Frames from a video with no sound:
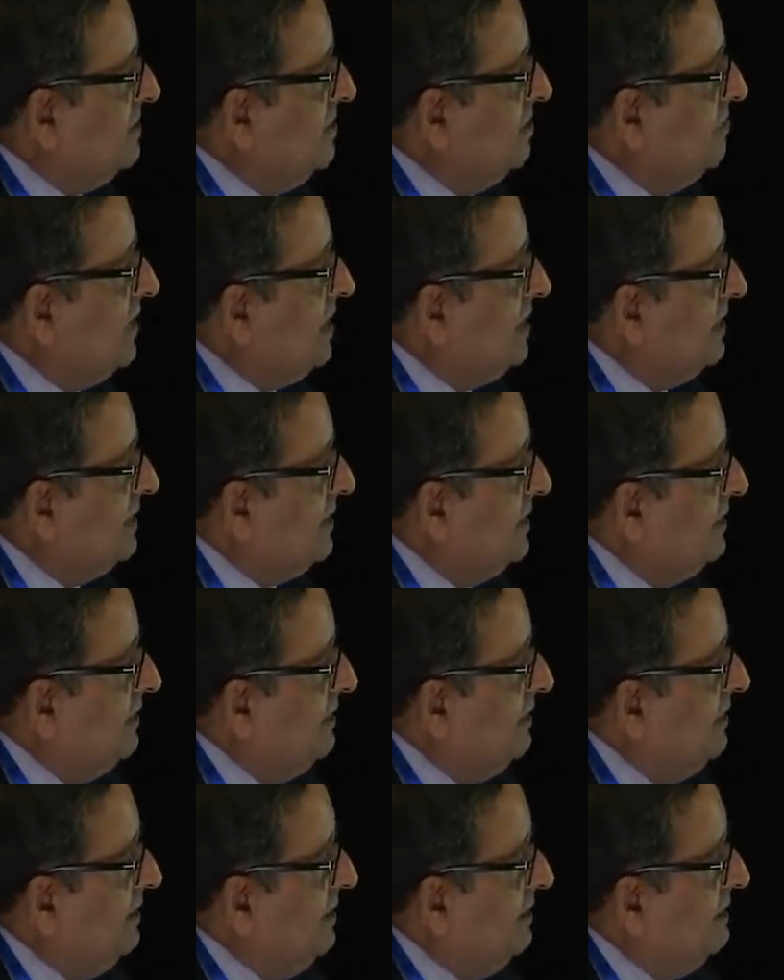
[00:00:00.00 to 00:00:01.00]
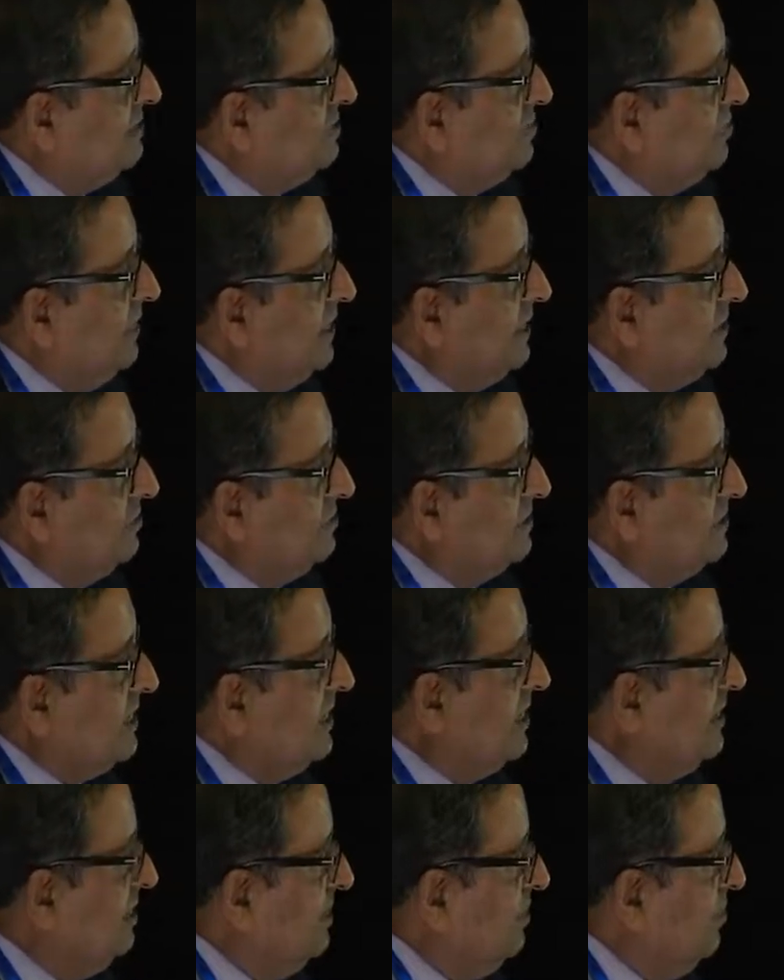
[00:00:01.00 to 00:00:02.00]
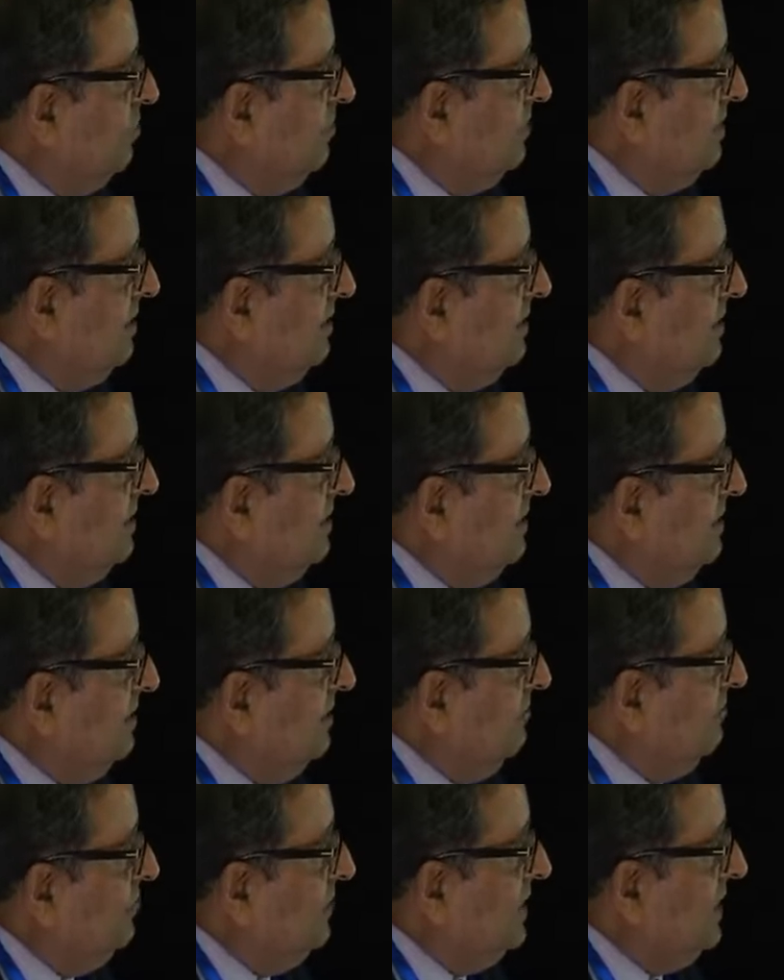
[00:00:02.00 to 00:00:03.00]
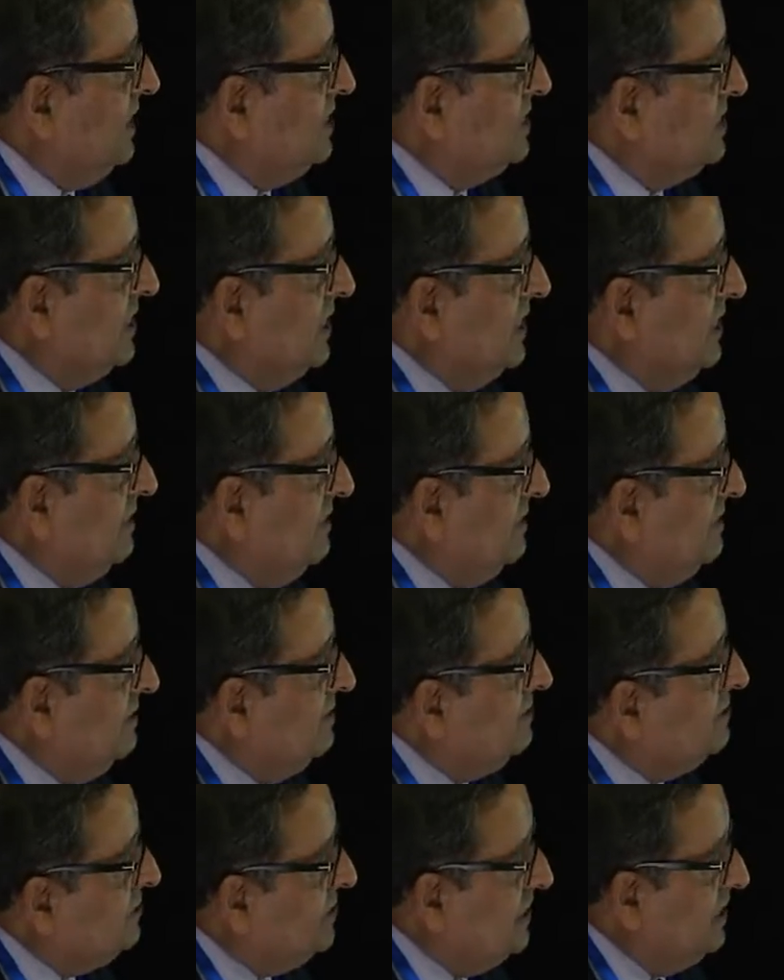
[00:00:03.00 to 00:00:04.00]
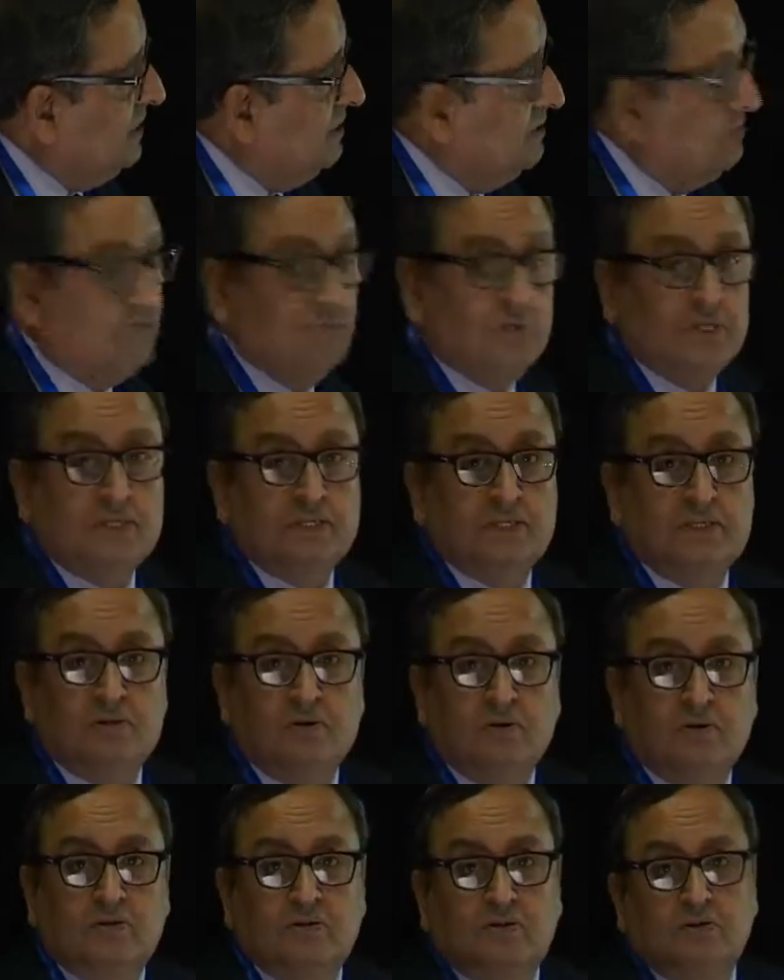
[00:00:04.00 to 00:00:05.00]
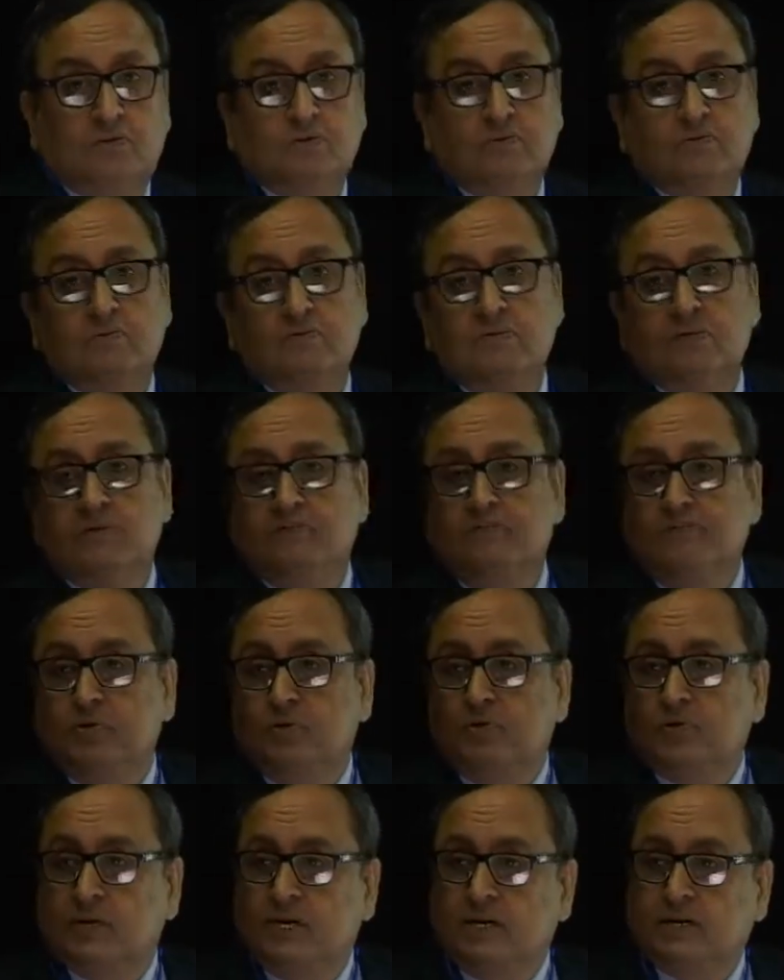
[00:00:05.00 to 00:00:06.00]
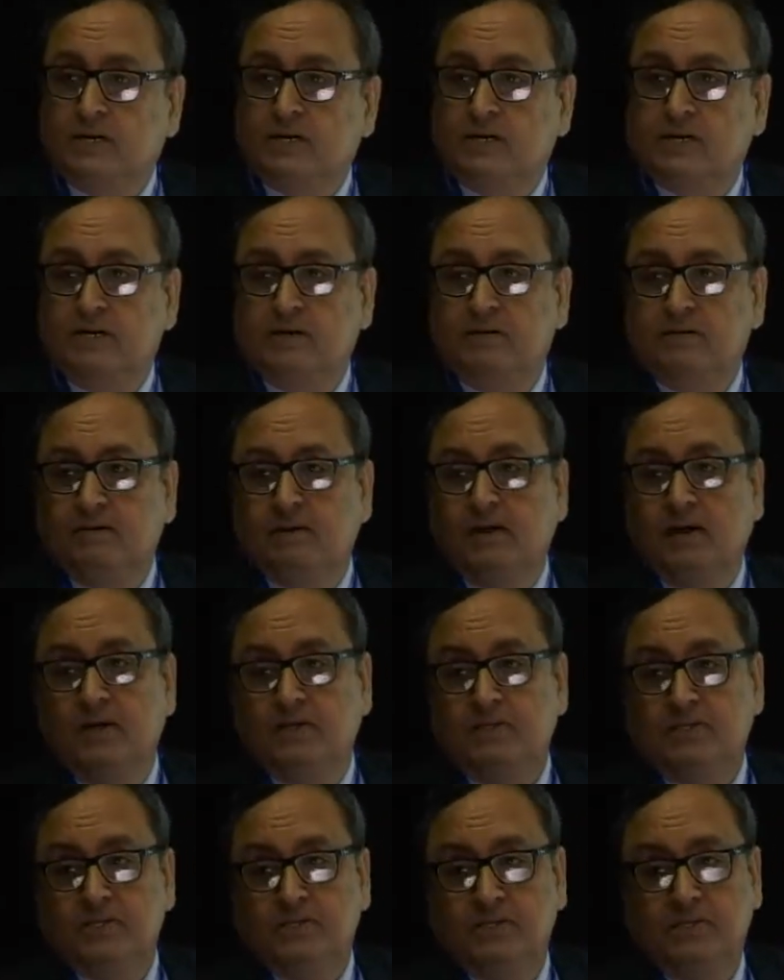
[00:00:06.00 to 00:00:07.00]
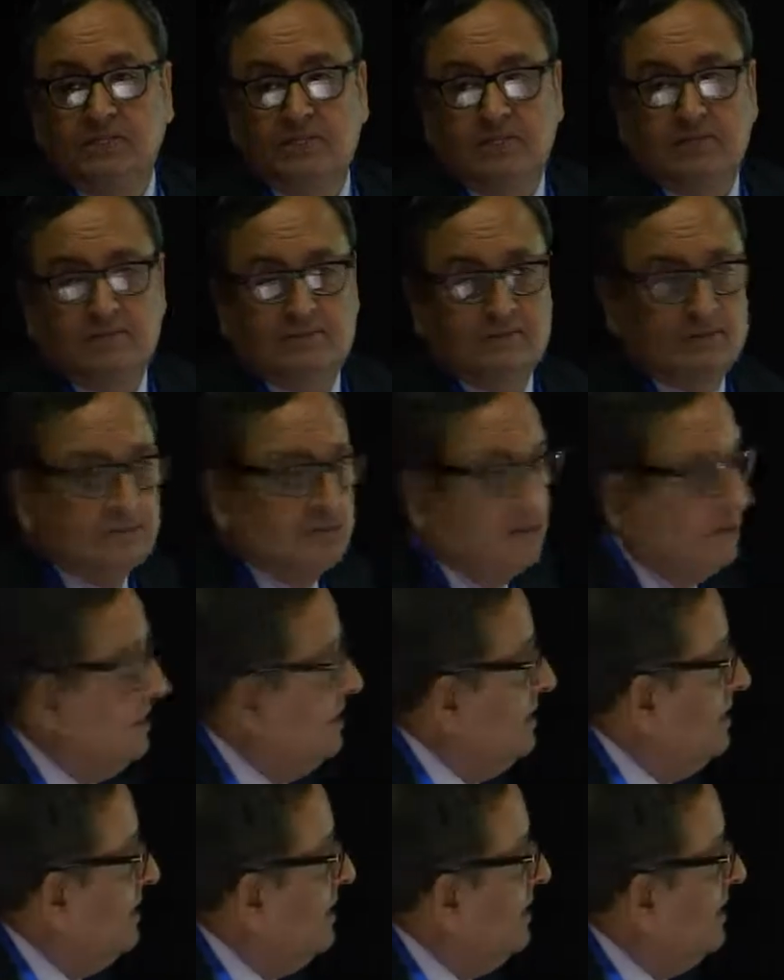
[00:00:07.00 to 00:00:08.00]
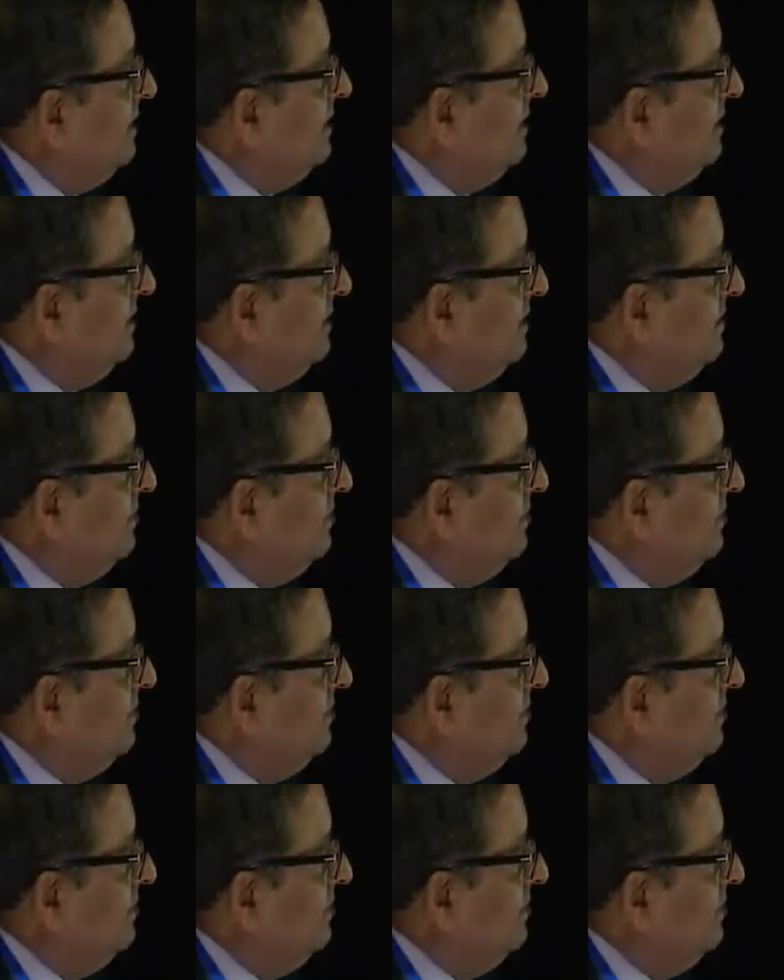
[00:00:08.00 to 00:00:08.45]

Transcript: hamartin, somatostatinoma, VHL gene, which is also mutated in RCCs. And here